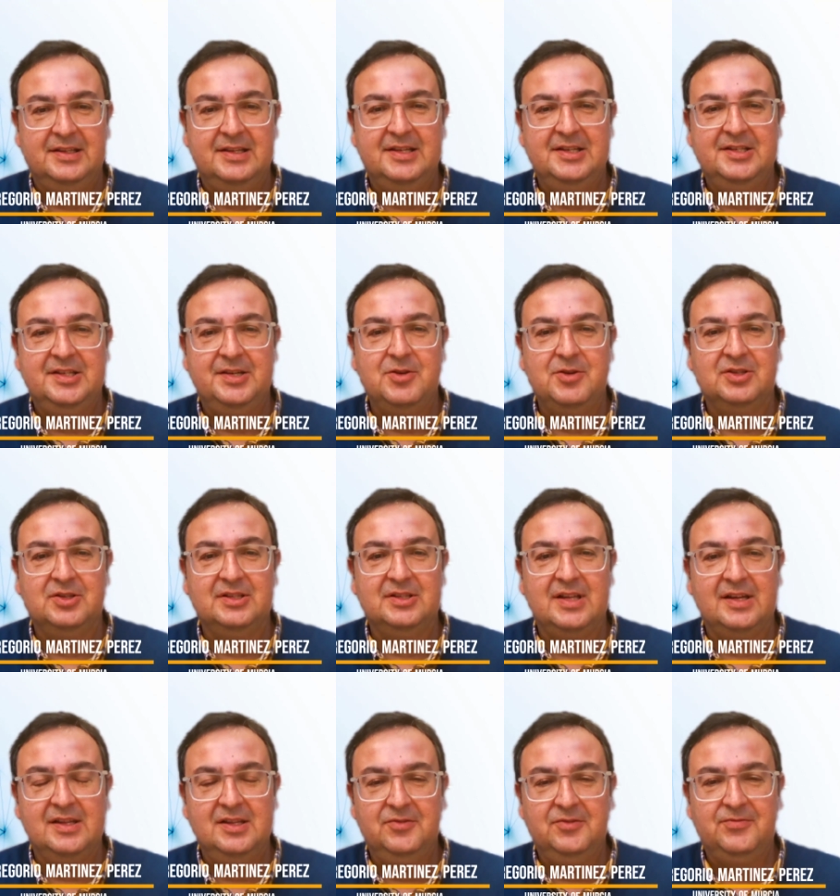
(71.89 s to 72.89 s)
distributed
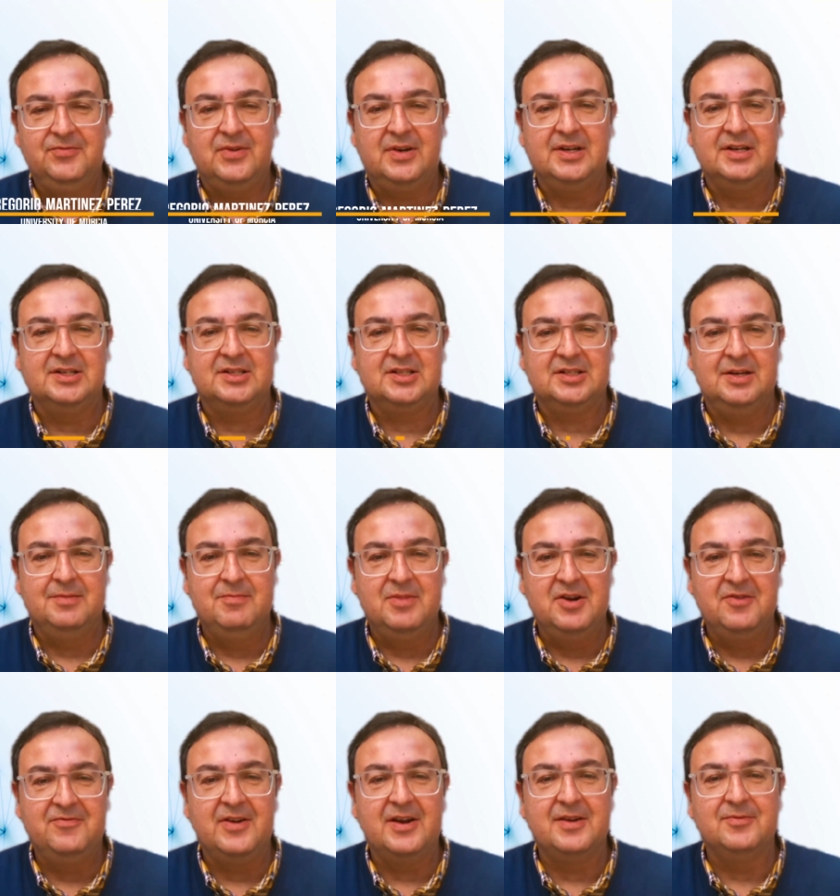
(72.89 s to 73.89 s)
identifiers and
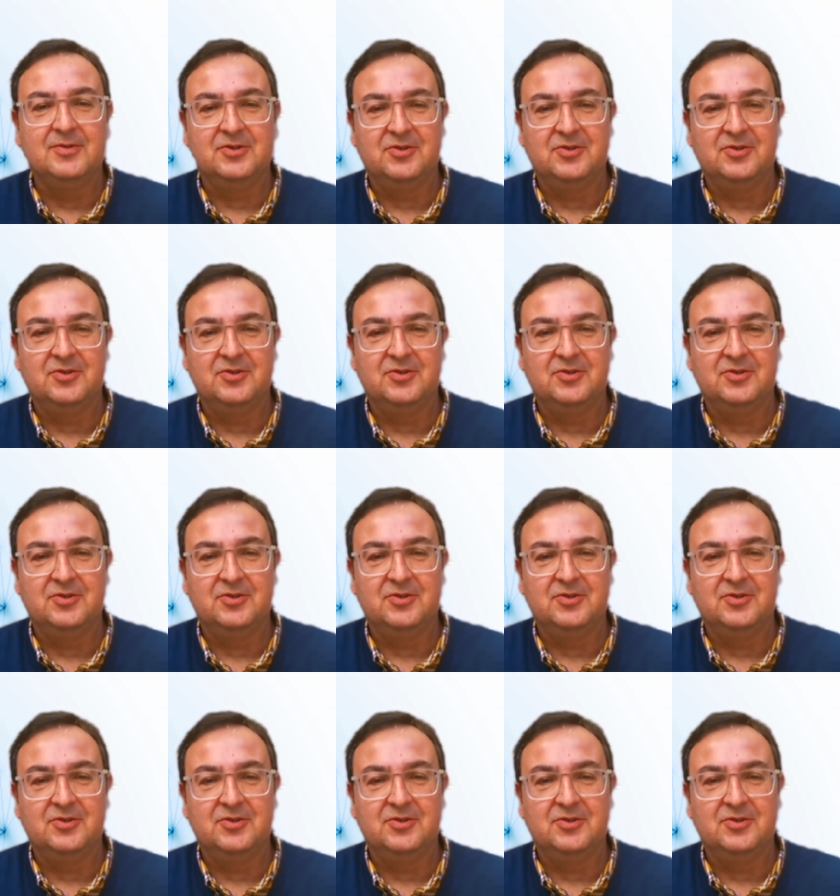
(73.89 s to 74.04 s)
verifiable